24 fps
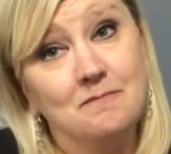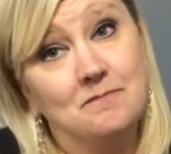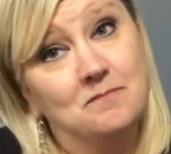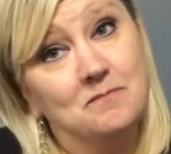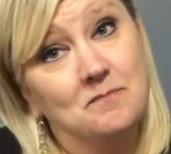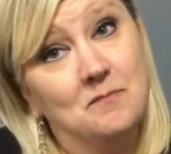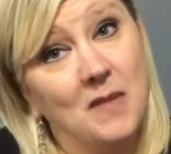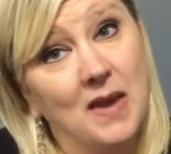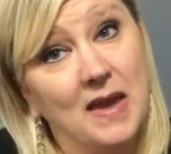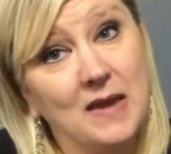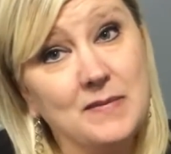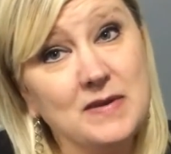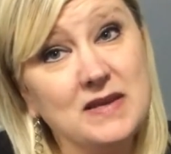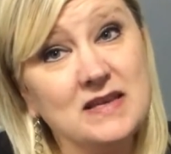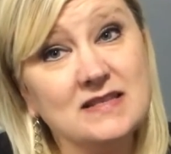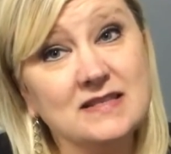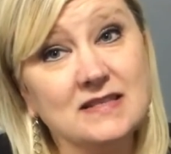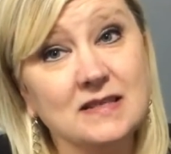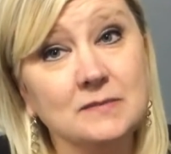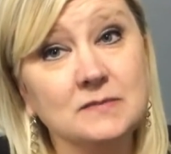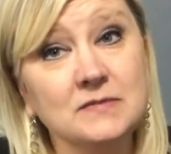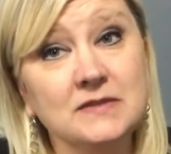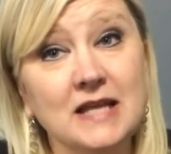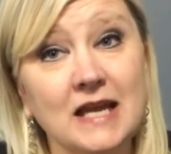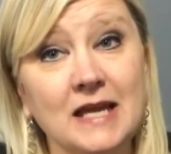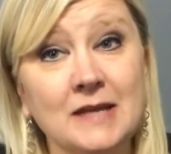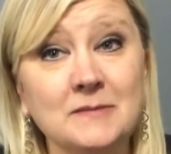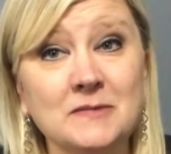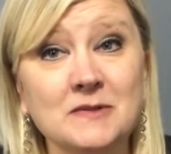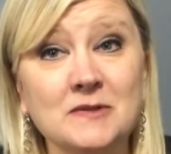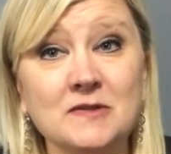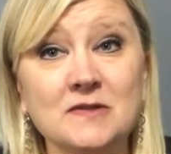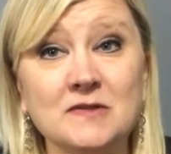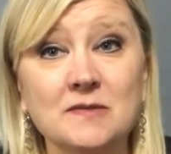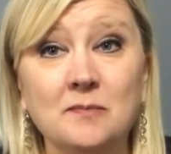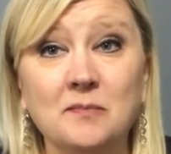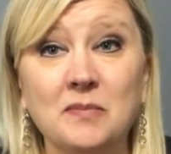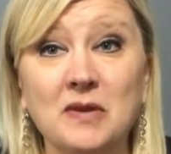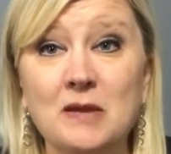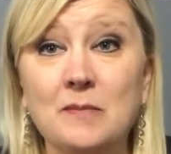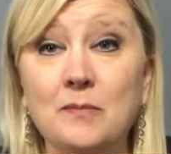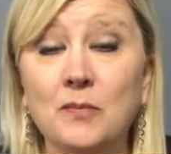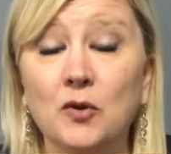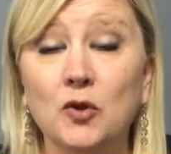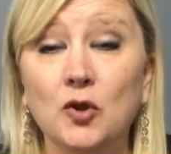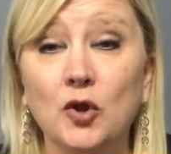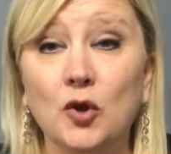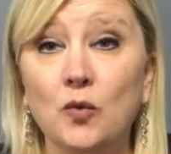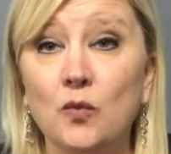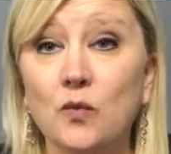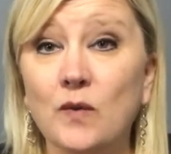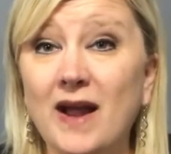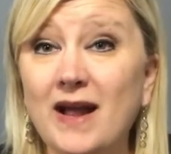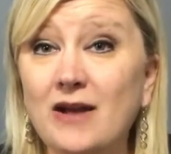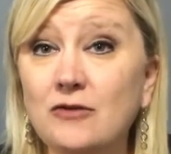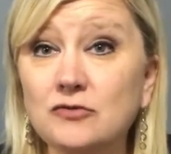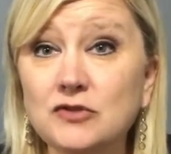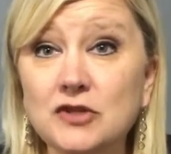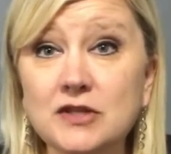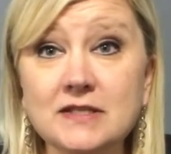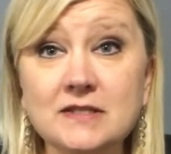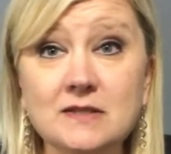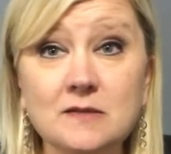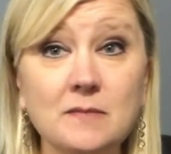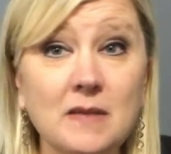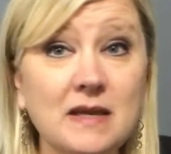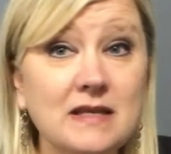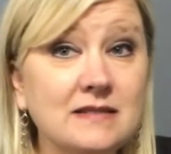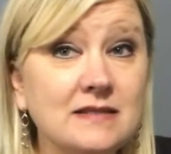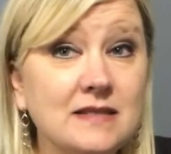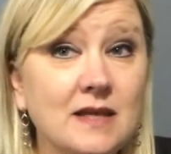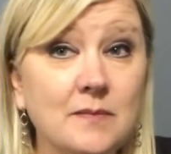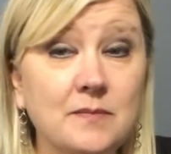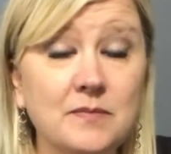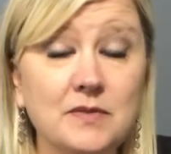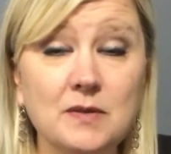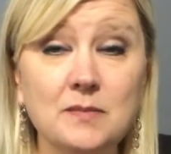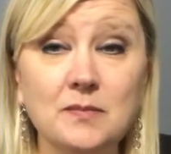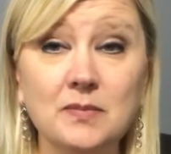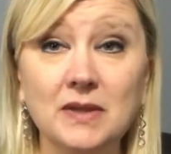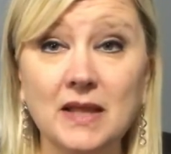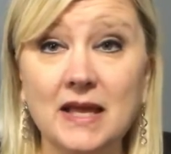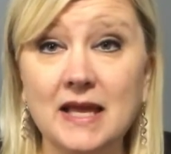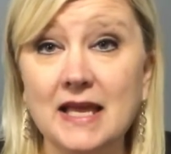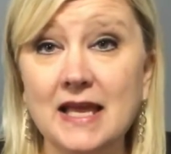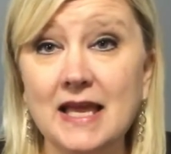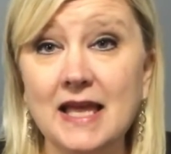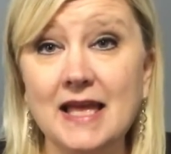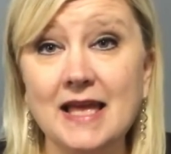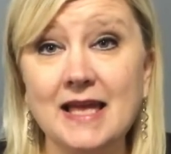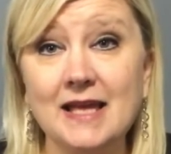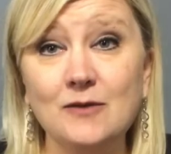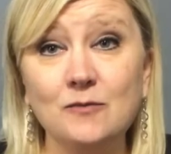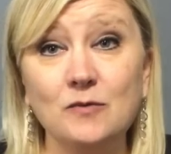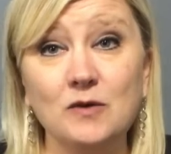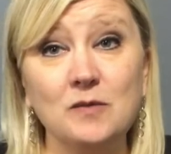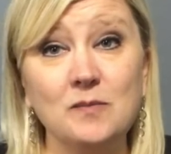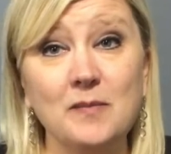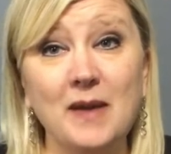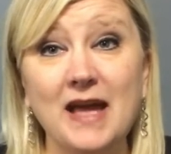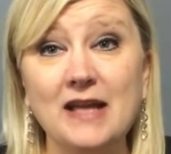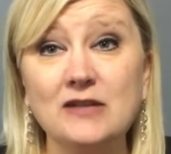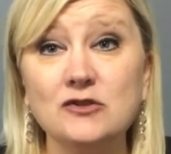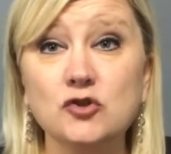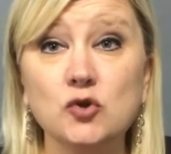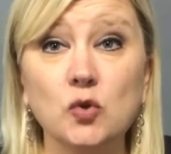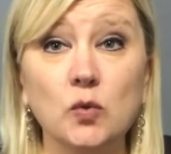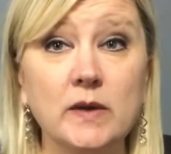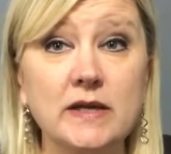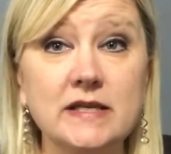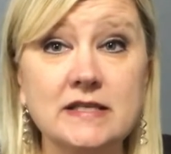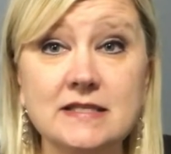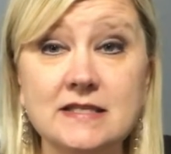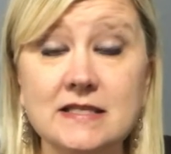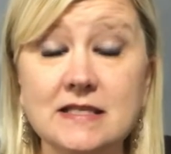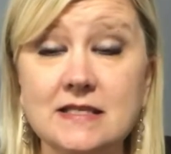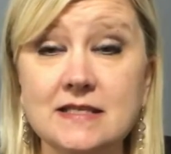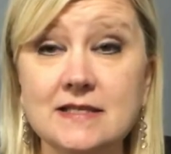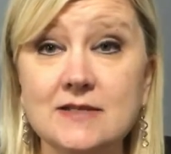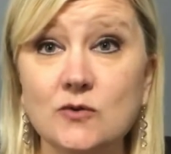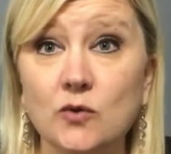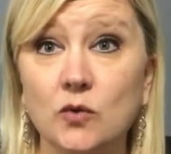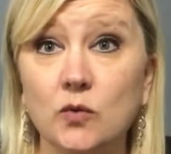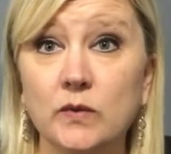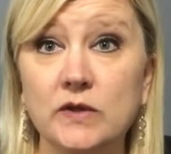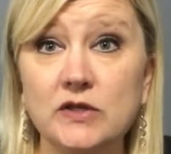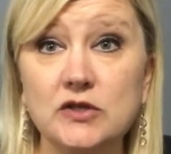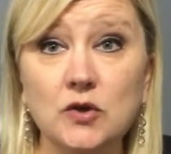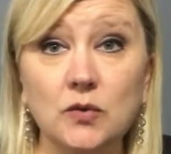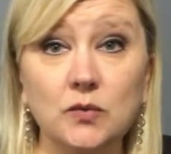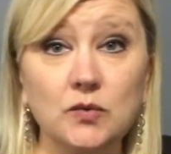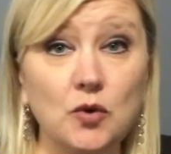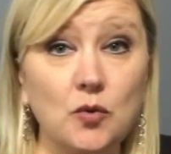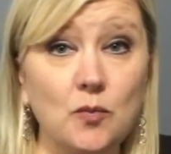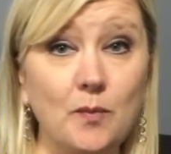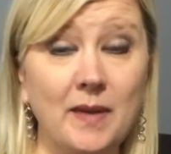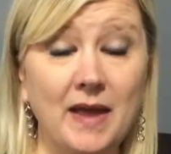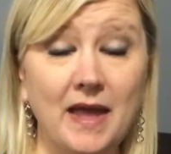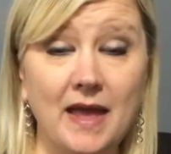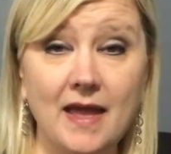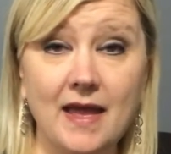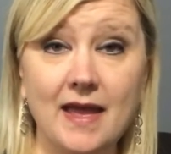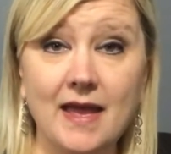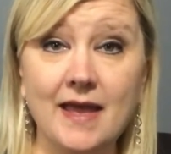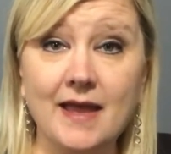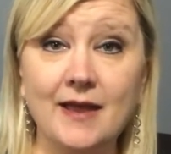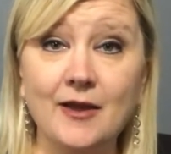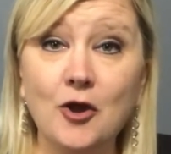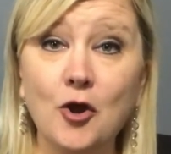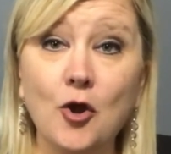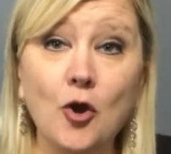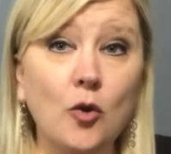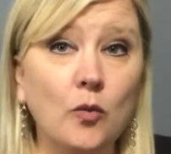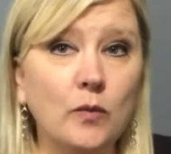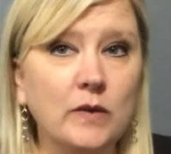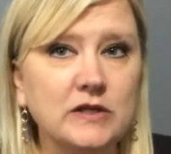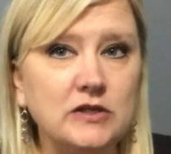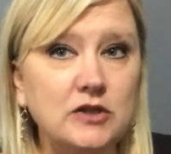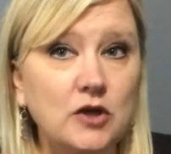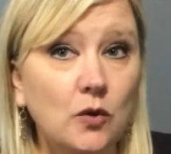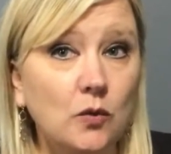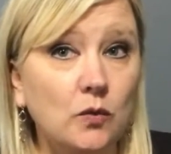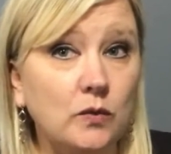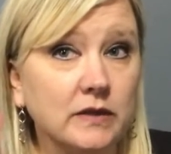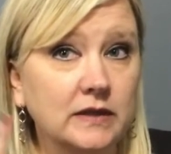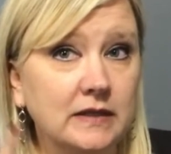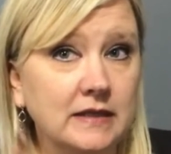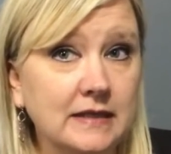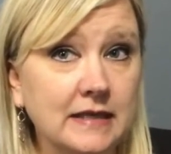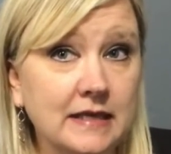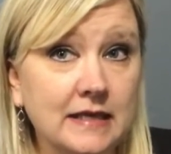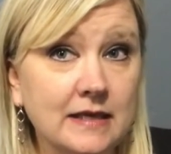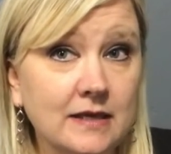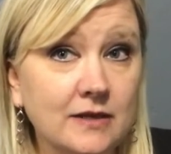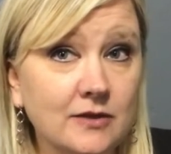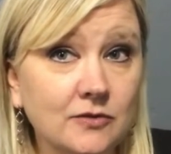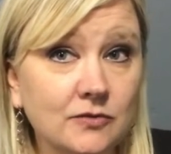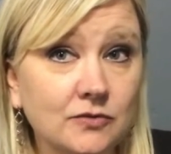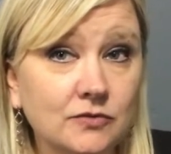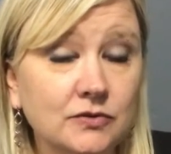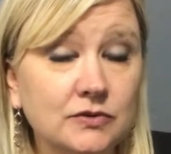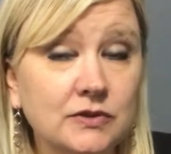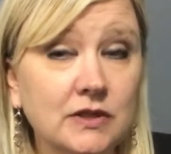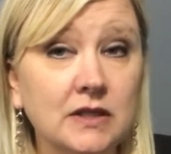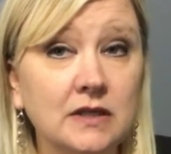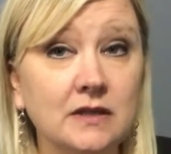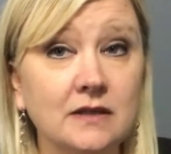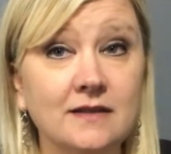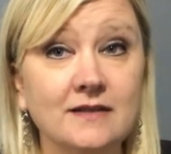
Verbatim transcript: Maybe sometimes people around us mess up the plan with bad choices or we don't obey, we don't yield